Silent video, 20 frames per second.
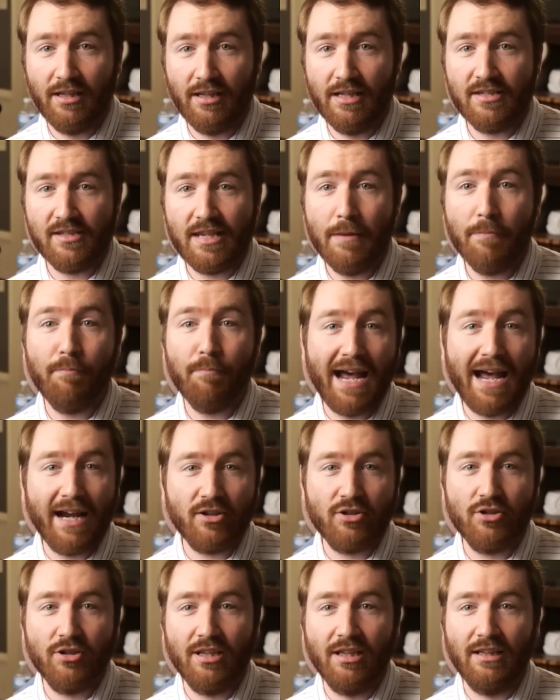let's get back
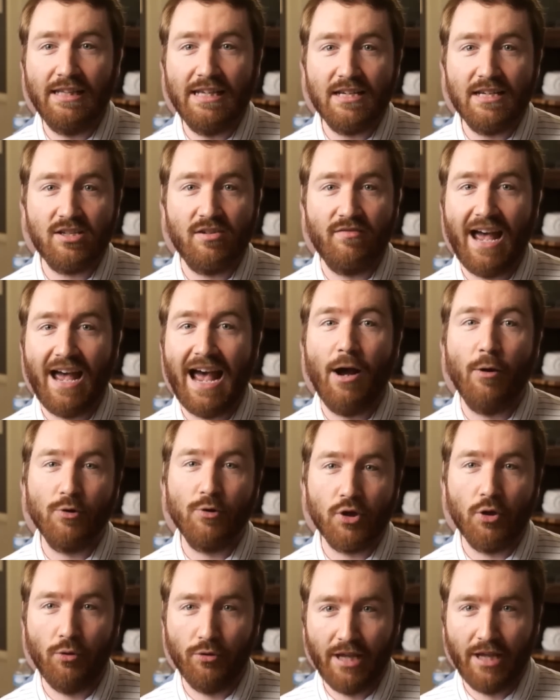to the list of
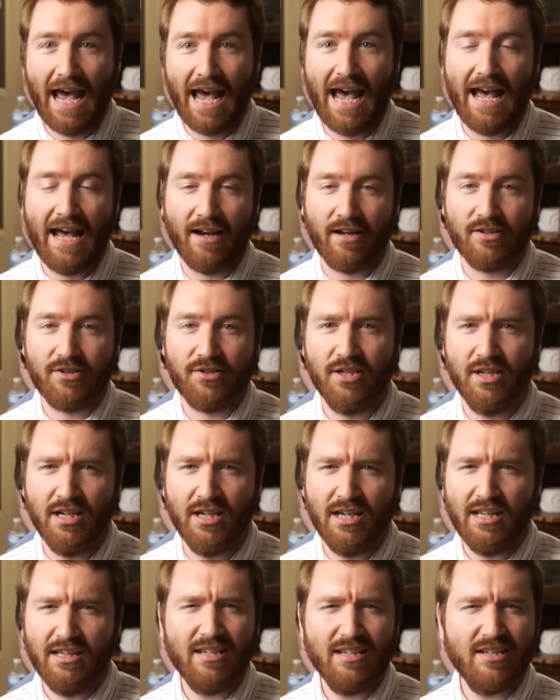household hacks.
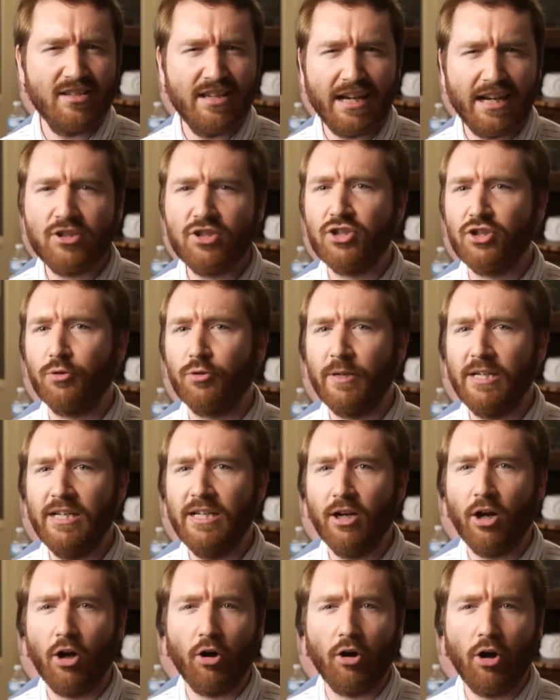These next
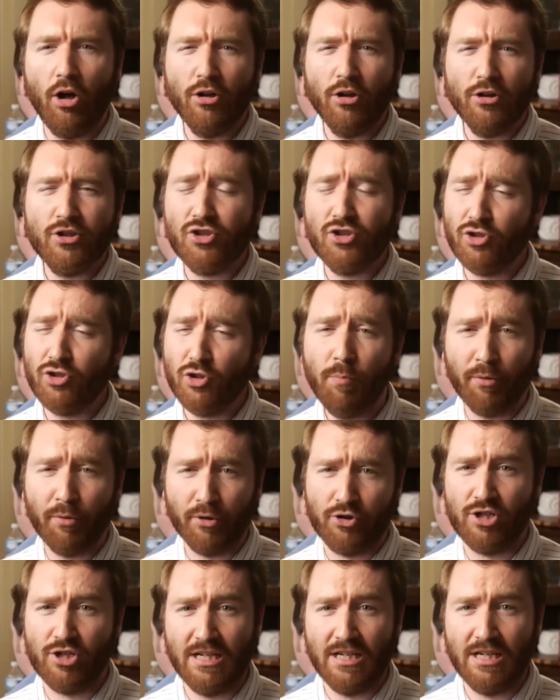three are all super
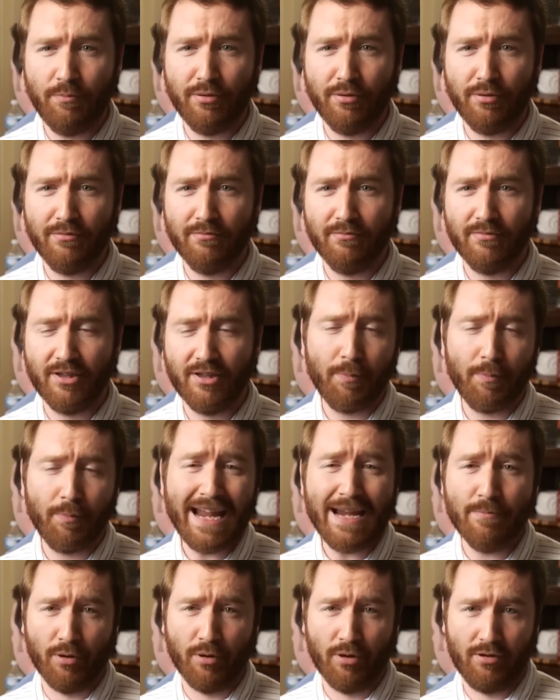cheap. They're
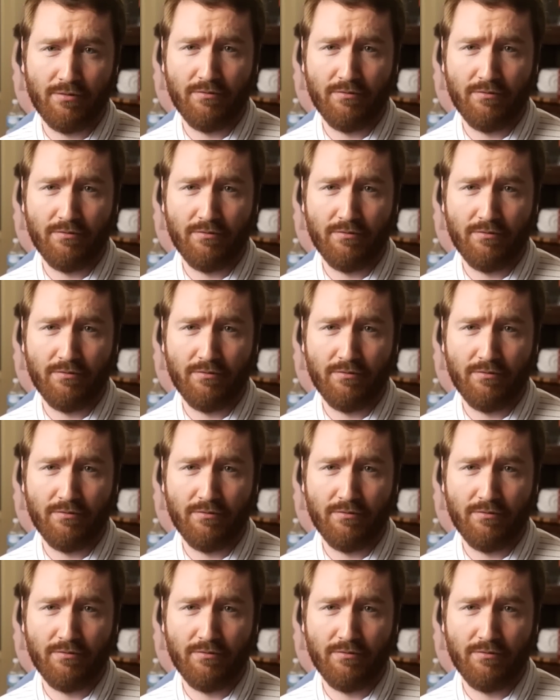paper.